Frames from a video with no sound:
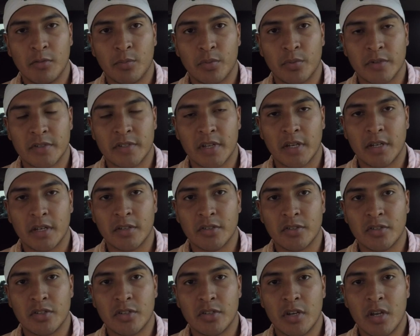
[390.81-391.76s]

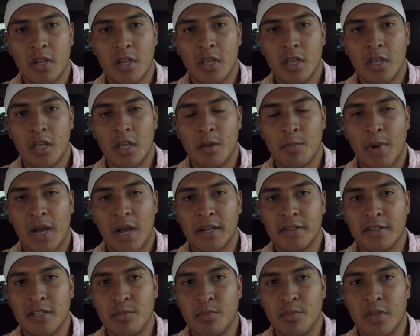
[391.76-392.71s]
percentage in my
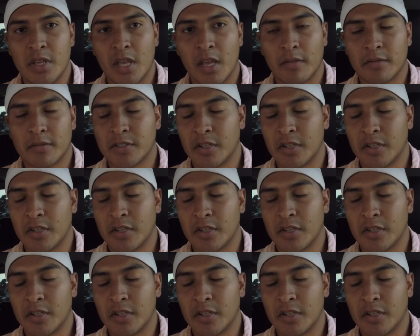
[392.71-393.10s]
DPF.